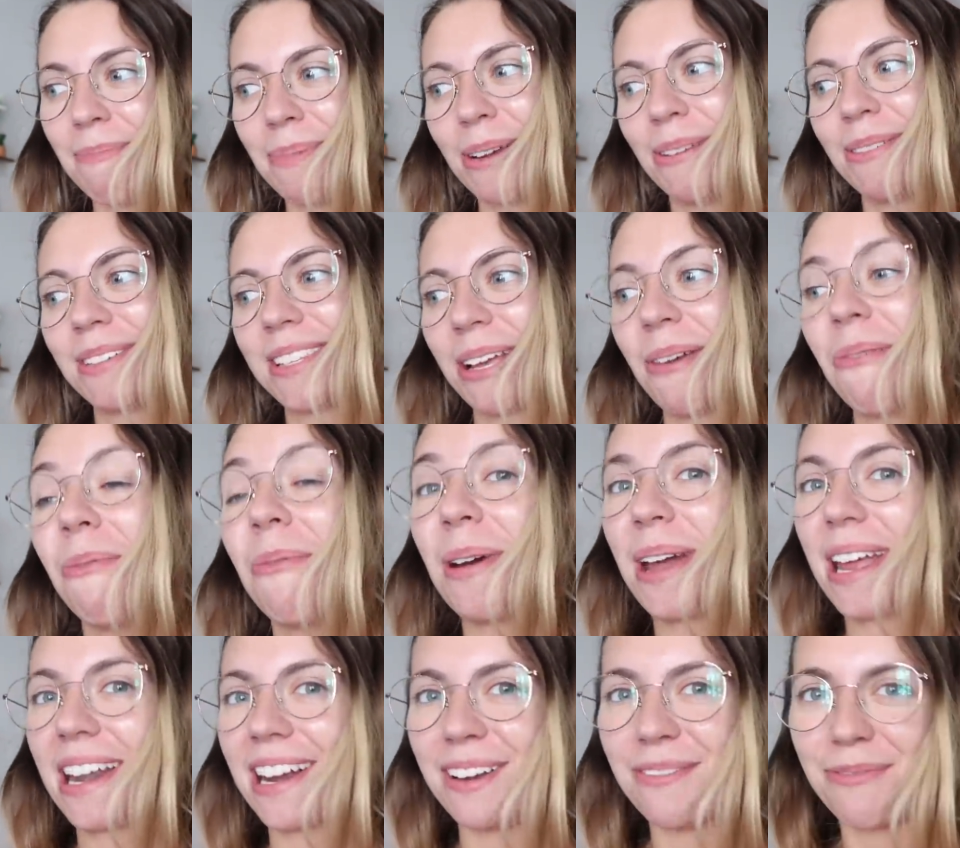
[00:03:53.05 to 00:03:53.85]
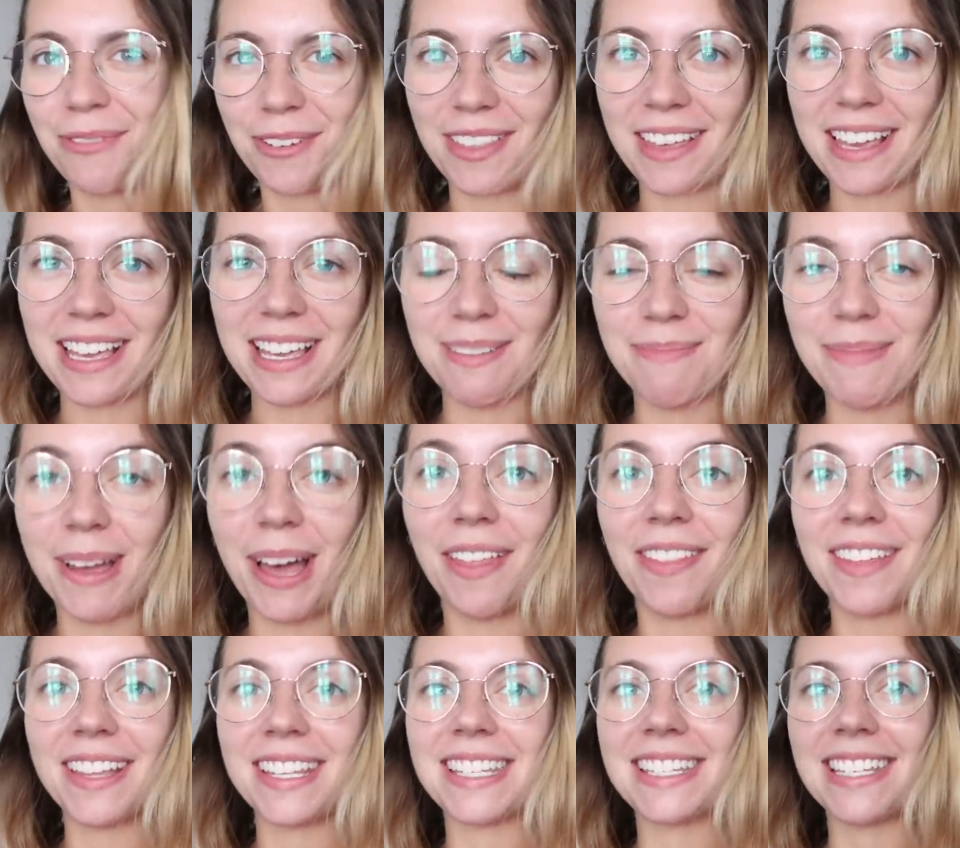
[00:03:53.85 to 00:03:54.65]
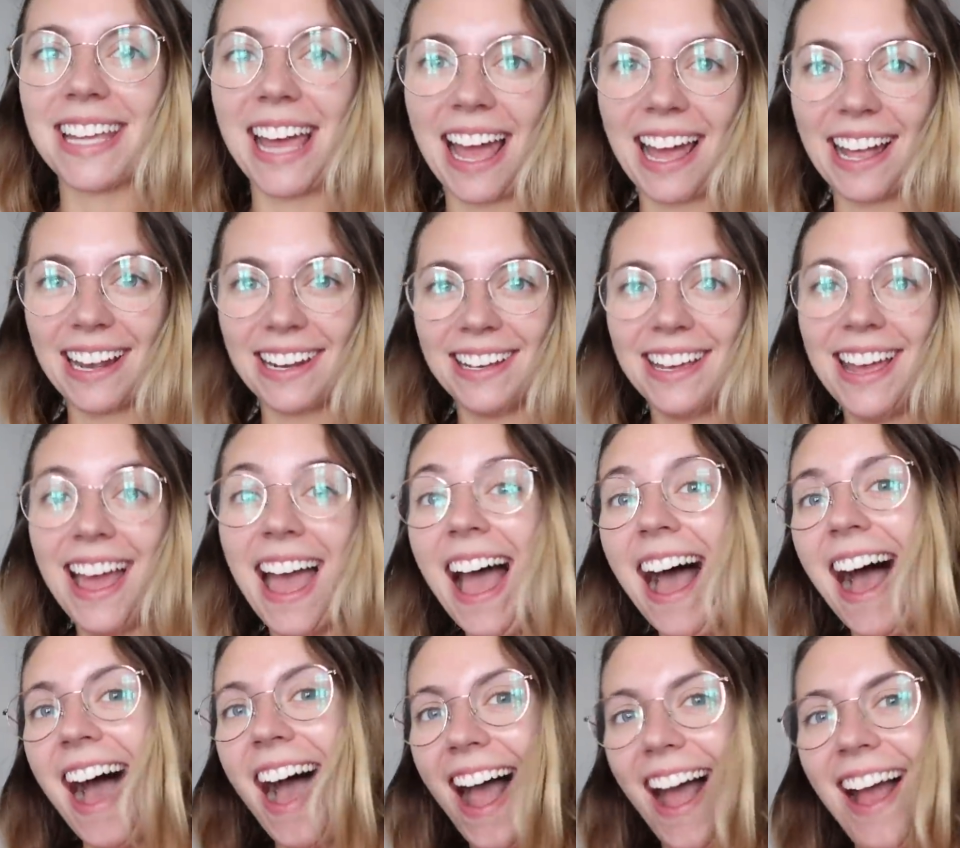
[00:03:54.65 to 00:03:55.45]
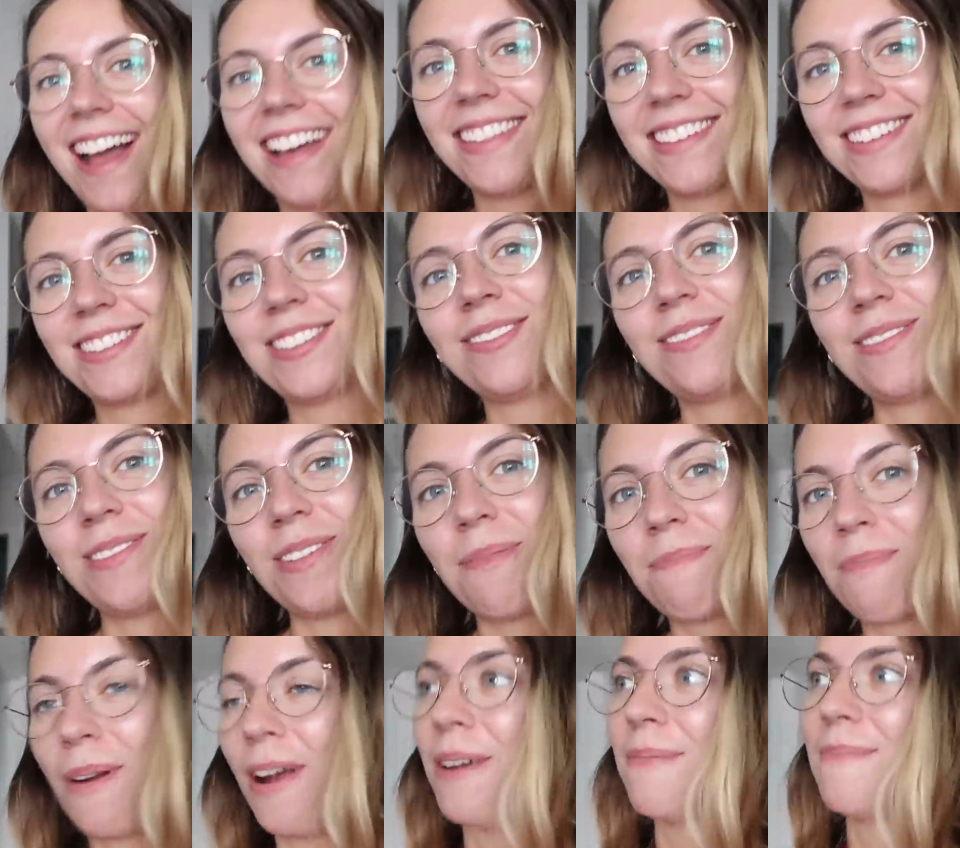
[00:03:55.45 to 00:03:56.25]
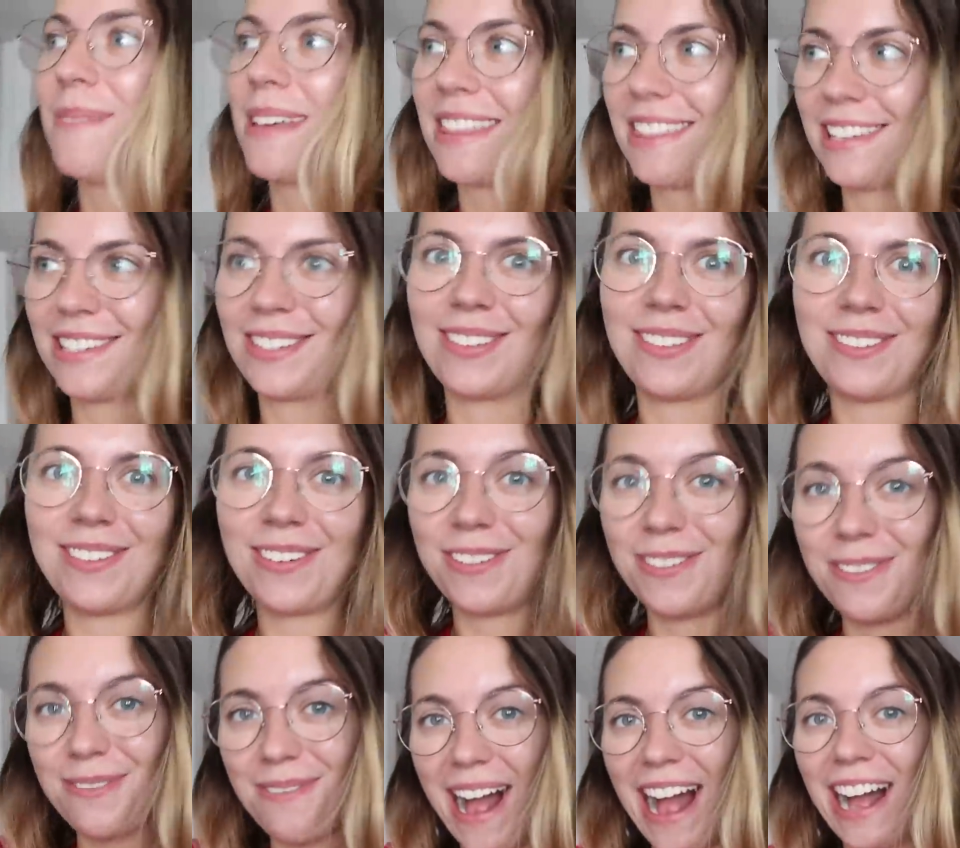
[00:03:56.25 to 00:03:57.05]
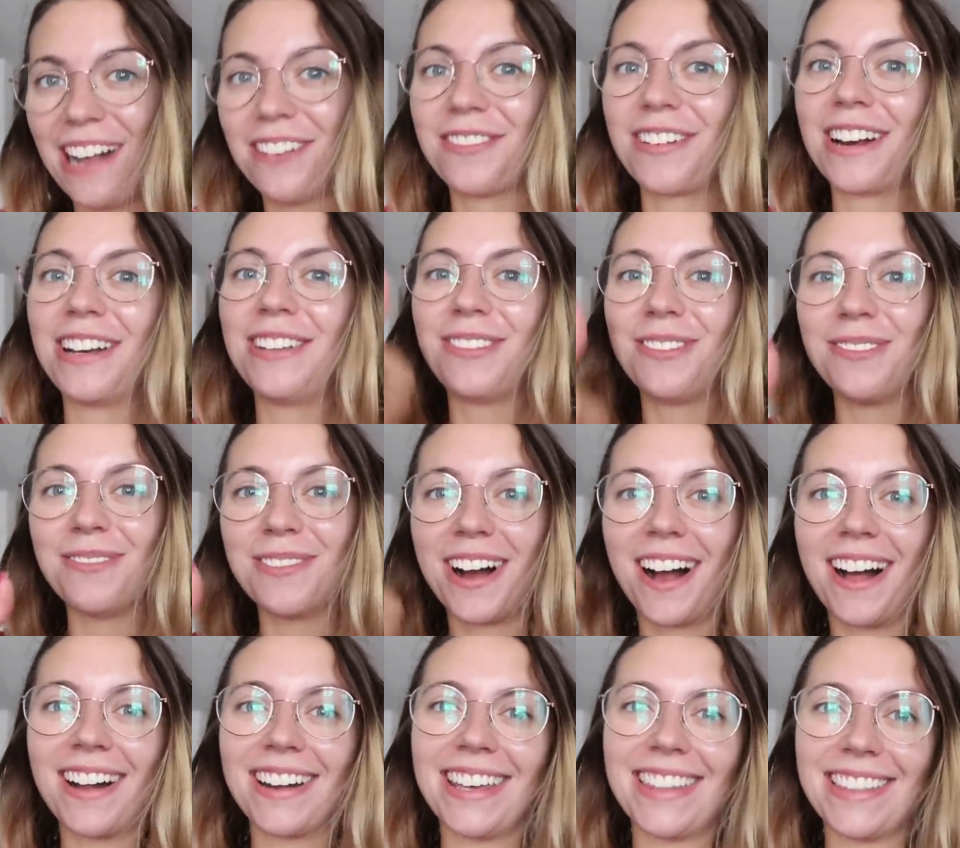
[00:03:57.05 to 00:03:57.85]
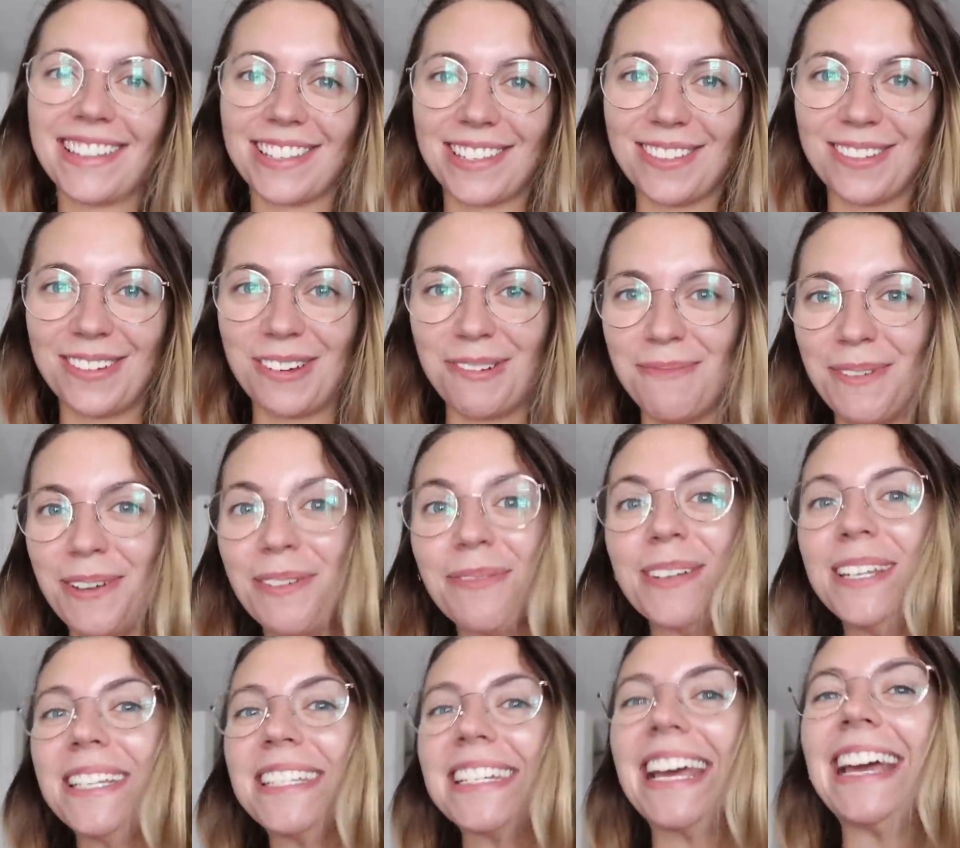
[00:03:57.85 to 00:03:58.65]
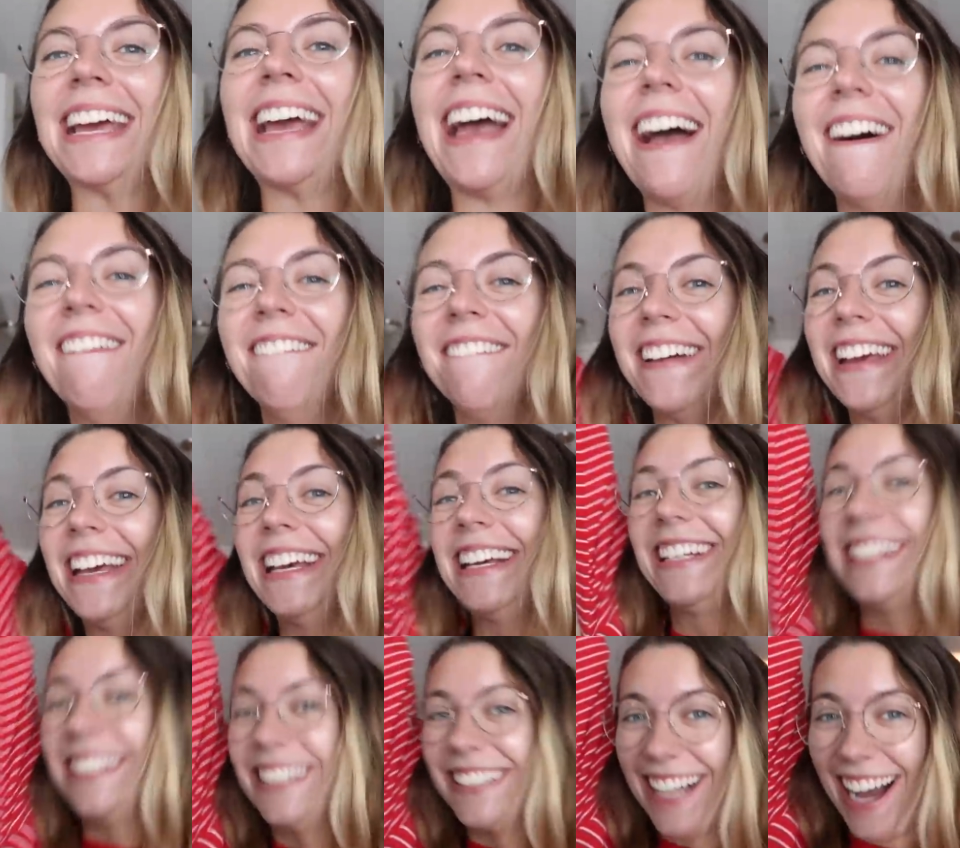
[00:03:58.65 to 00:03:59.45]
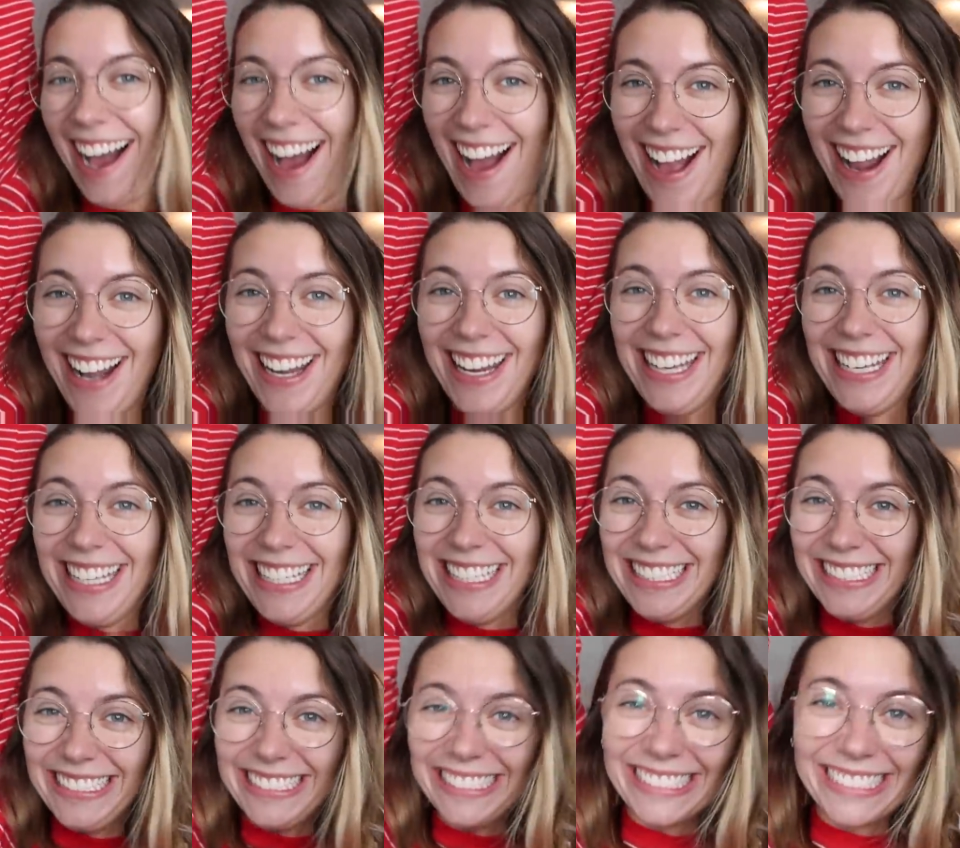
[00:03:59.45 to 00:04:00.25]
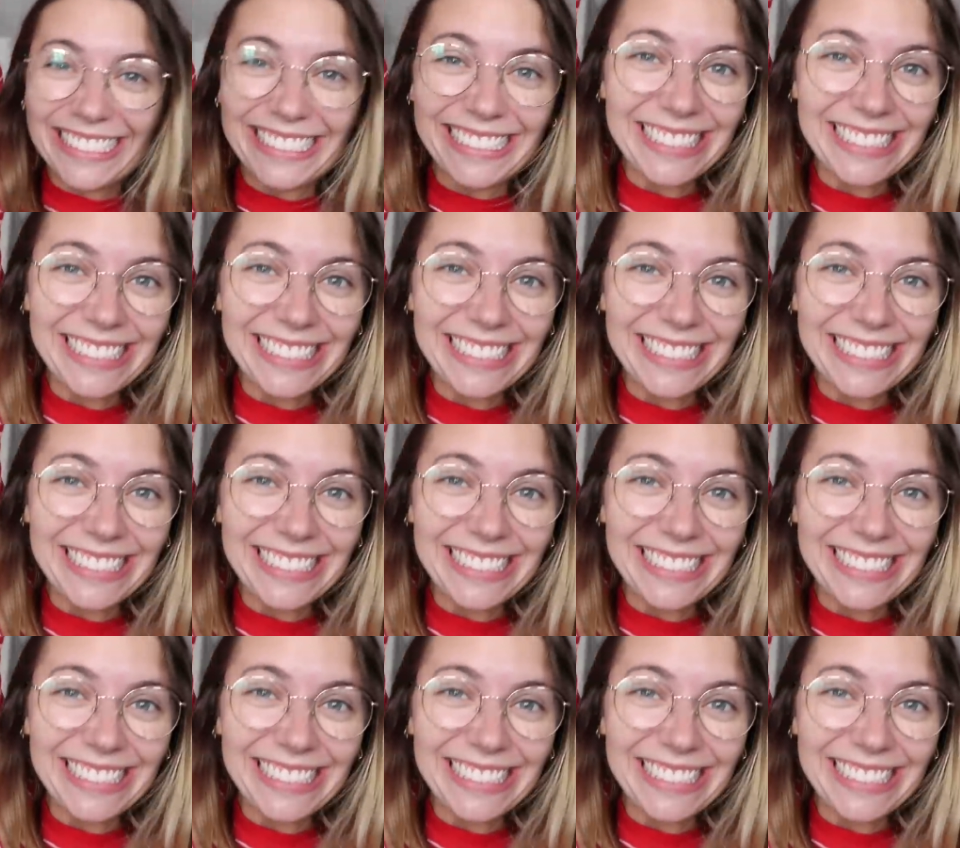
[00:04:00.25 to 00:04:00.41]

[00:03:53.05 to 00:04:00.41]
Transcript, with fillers: But I was like waiting for the email that said, hi, this is your apartment. This is your new address. You got it. This is your move-in date. And we got it.